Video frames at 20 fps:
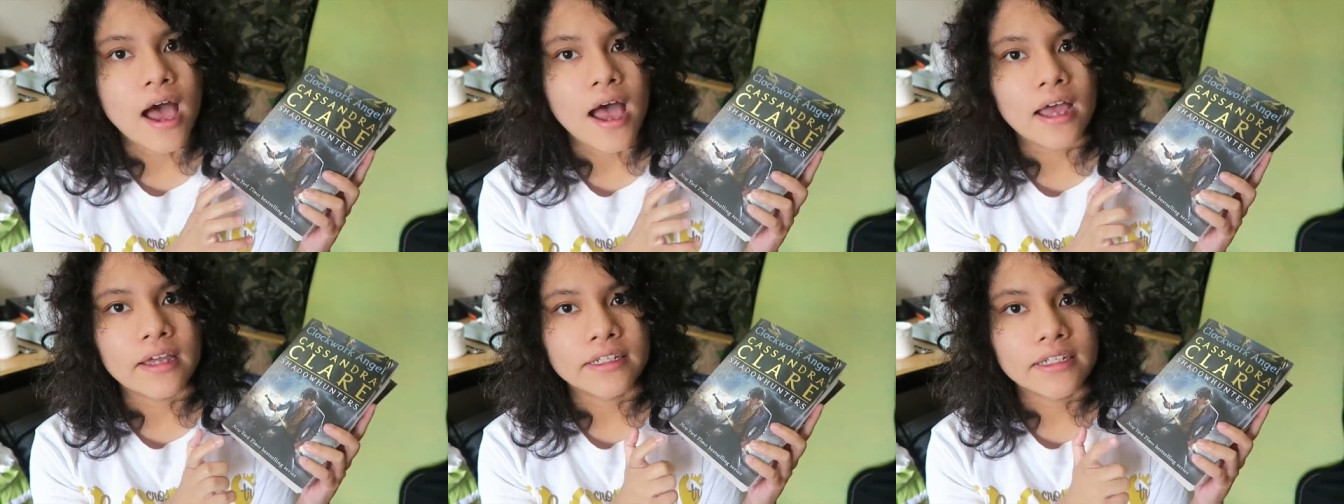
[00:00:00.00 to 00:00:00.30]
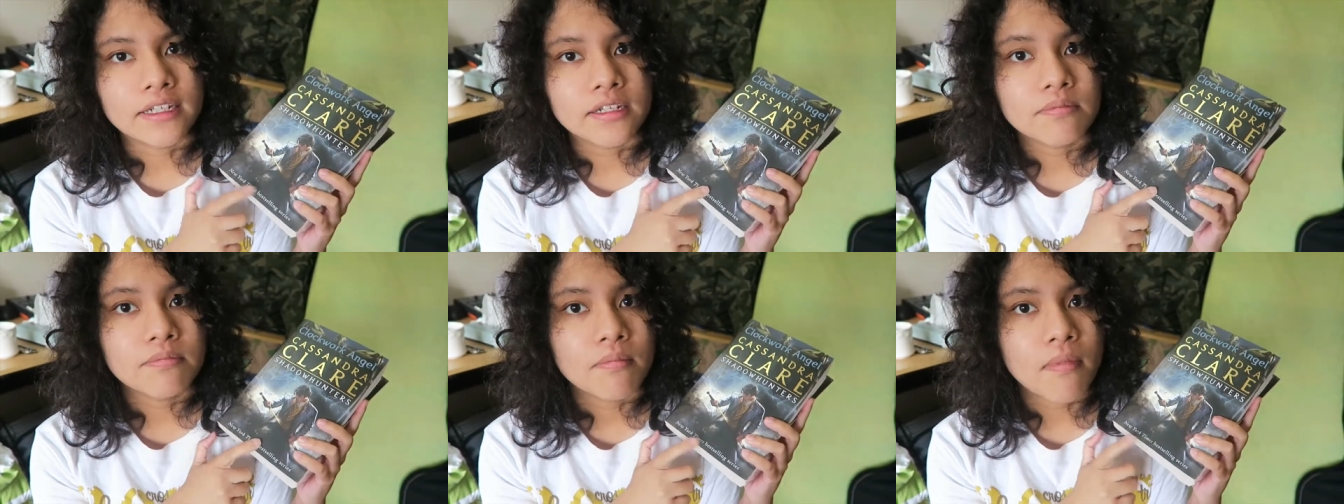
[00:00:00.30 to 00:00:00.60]
I
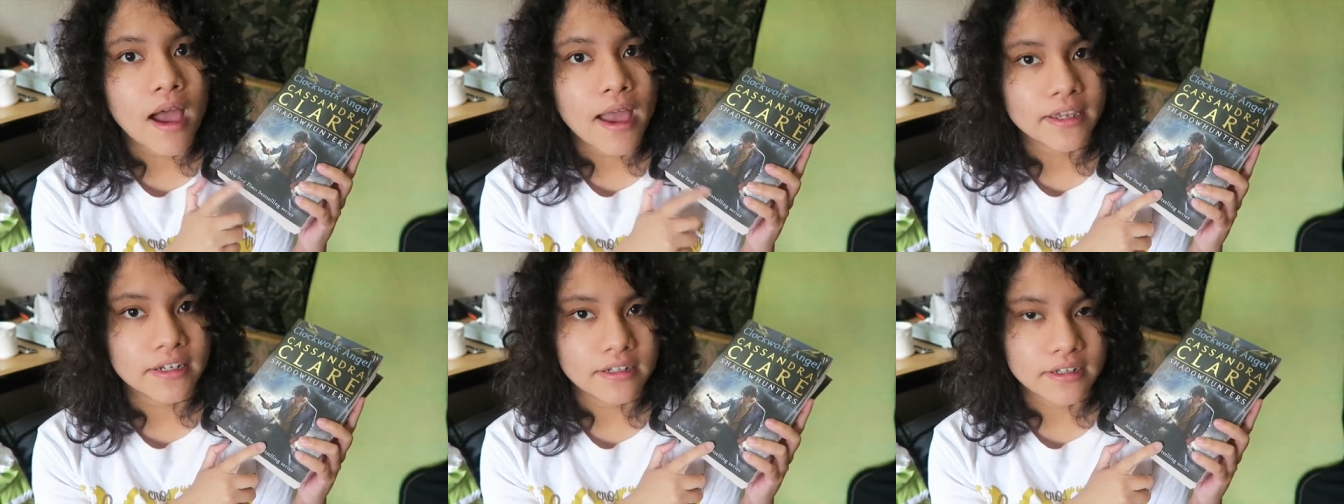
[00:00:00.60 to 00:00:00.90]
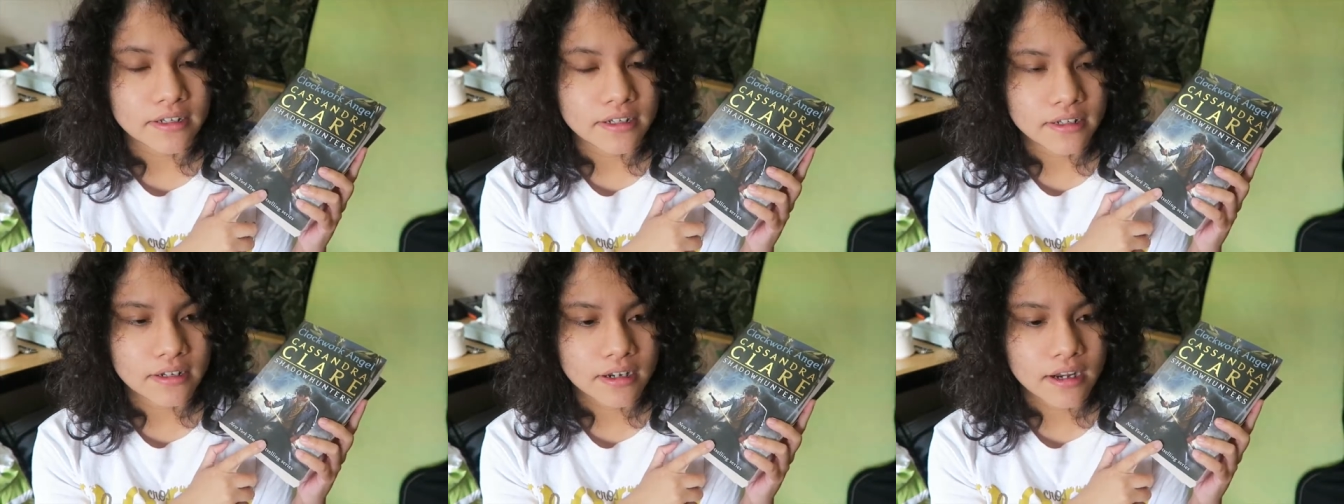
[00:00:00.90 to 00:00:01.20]
didn't
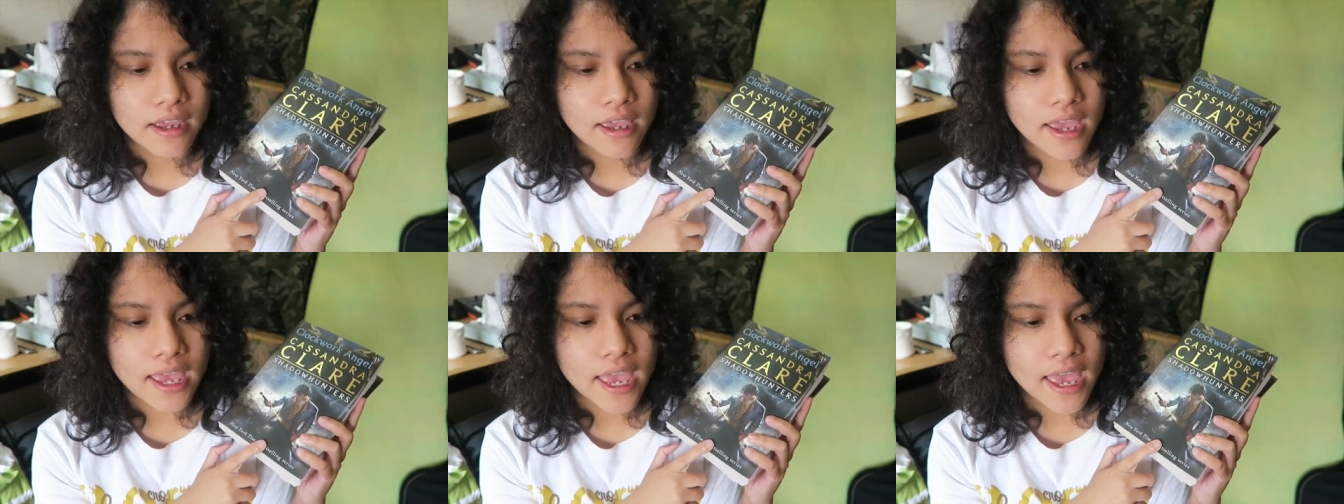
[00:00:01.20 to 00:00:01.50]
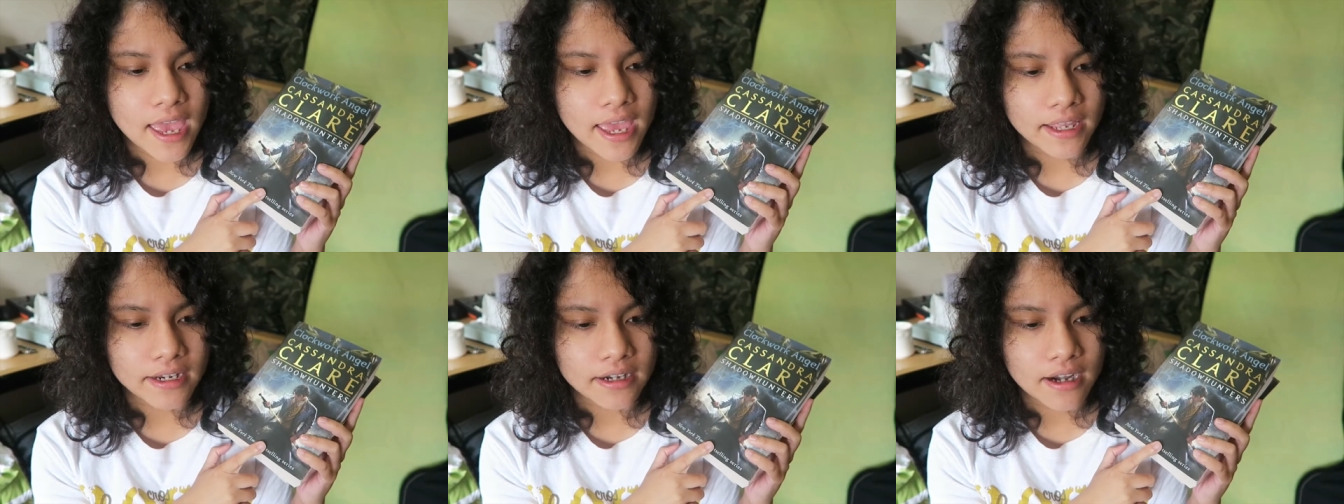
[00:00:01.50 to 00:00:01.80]
mind it
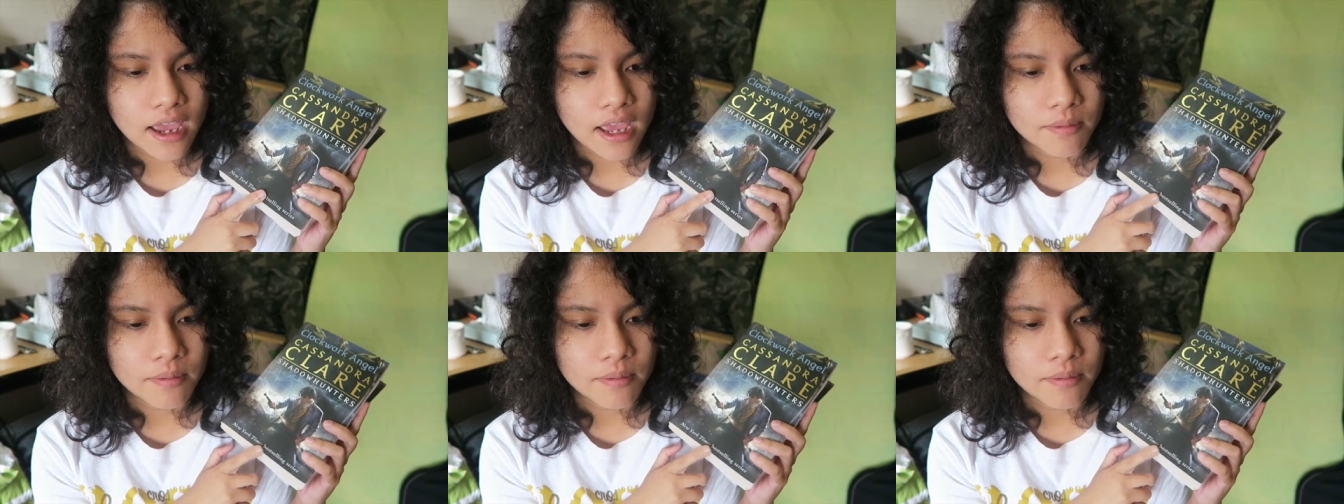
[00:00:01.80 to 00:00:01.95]
and